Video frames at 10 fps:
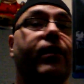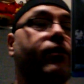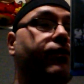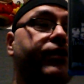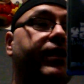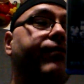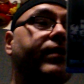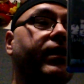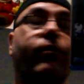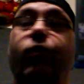Killer is
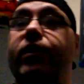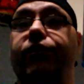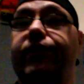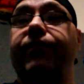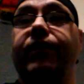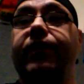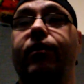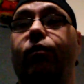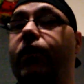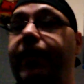definitely one you're definitely
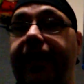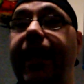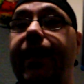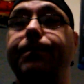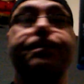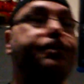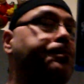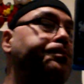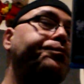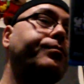going to want to get.
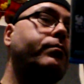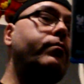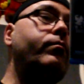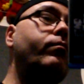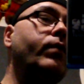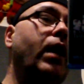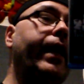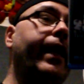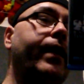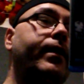
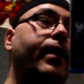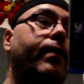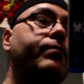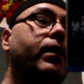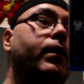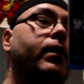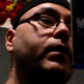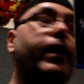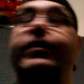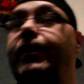And
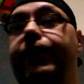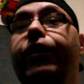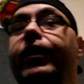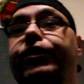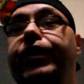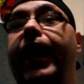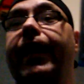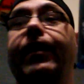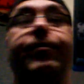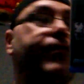like I said, you can
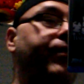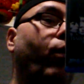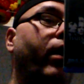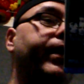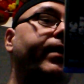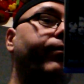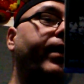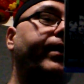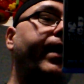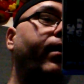check. I mean, if you want to get it
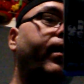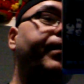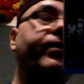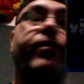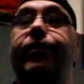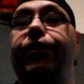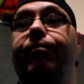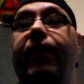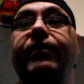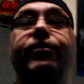right now, I mean, there
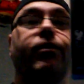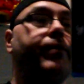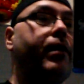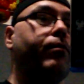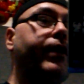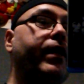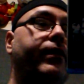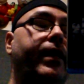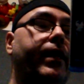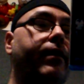you might still be able to
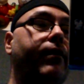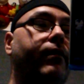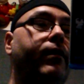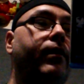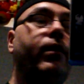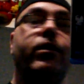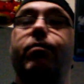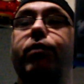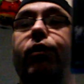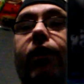get the
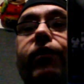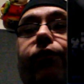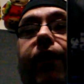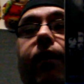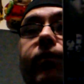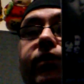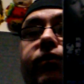Blue Underground,